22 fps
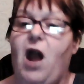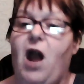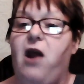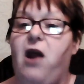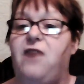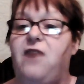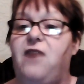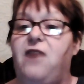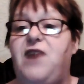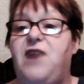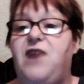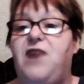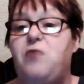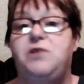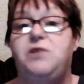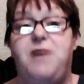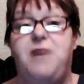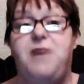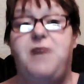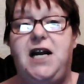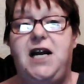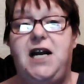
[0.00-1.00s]
and that was
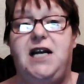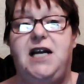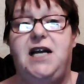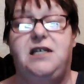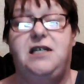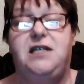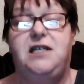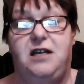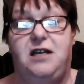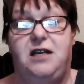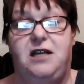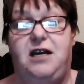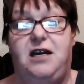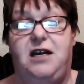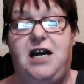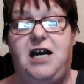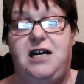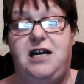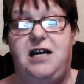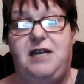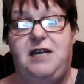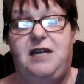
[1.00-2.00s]
my last
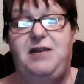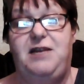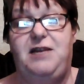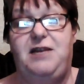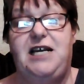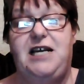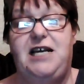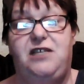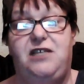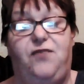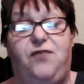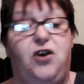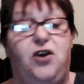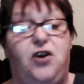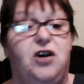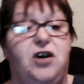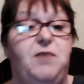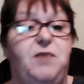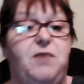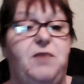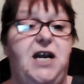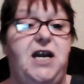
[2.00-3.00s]
vlog. I
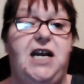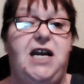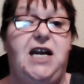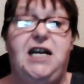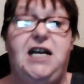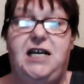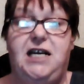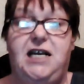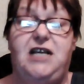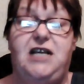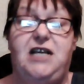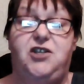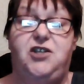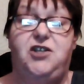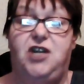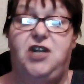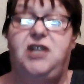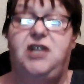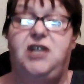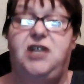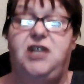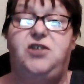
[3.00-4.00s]
mean, it's
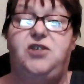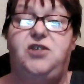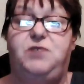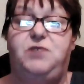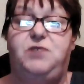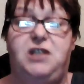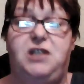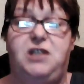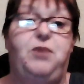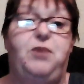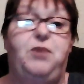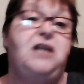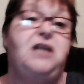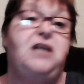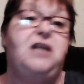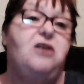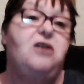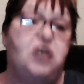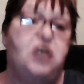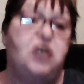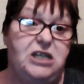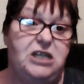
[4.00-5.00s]
simply
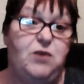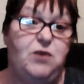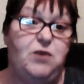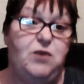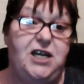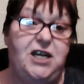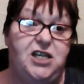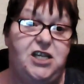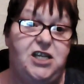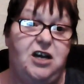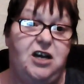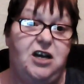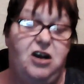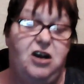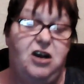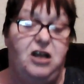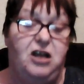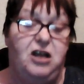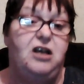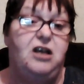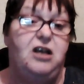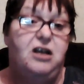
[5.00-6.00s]
because I went
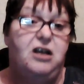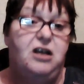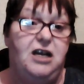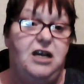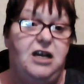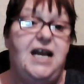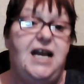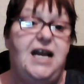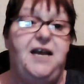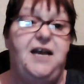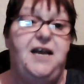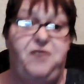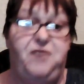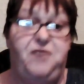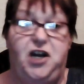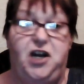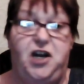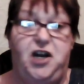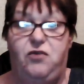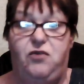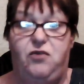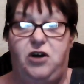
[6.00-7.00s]
live
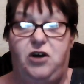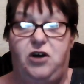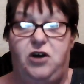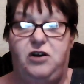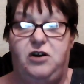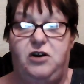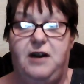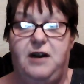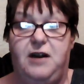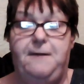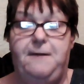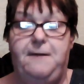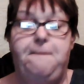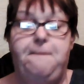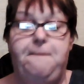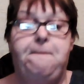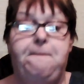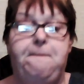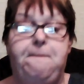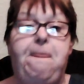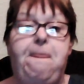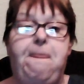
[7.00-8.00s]
earlier on
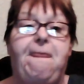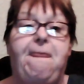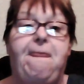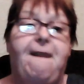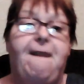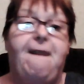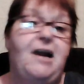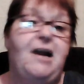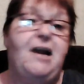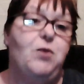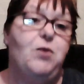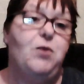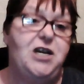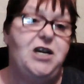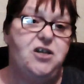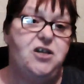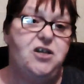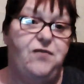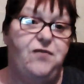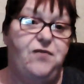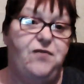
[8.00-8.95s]
and I went on for